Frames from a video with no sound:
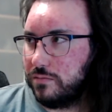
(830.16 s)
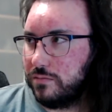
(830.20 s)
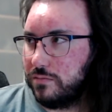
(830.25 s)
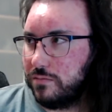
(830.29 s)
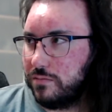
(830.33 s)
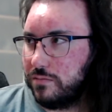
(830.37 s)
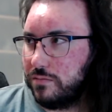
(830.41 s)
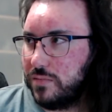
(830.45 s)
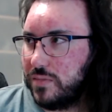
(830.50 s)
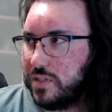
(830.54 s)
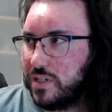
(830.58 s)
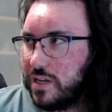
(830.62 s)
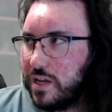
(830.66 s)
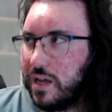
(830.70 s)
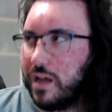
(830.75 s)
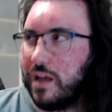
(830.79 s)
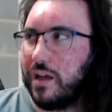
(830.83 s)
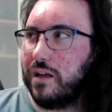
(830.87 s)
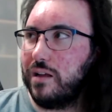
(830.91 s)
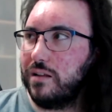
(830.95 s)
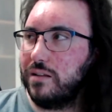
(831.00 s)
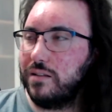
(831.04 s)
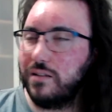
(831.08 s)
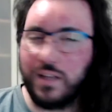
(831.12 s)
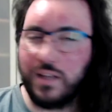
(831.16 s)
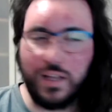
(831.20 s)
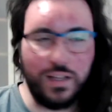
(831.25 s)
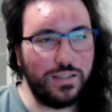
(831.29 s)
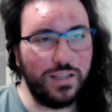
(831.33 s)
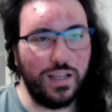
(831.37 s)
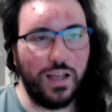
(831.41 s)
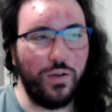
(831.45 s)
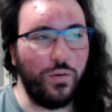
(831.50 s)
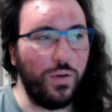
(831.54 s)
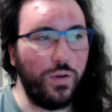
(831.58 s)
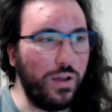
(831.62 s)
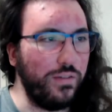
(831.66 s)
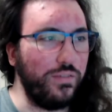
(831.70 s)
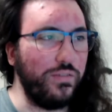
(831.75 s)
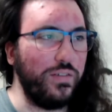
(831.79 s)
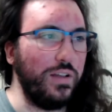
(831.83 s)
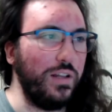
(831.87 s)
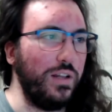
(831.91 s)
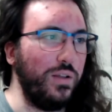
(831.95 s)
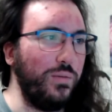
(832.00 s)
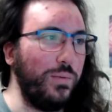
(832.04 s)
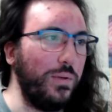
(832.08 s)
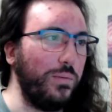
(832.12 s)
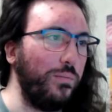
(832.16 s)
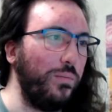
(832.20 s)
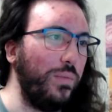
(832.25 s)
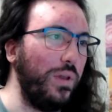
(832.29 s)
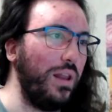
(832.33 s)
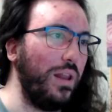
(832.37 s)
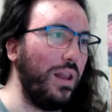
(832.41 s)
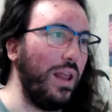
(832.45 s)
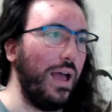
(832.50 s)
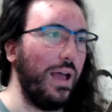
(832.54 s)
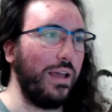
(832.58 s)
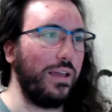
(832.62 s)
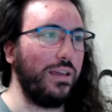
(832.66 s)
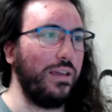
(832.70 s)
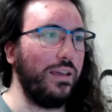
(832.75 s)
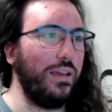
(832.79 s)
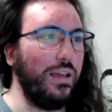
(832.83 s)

Yeah, that's how I feel about black.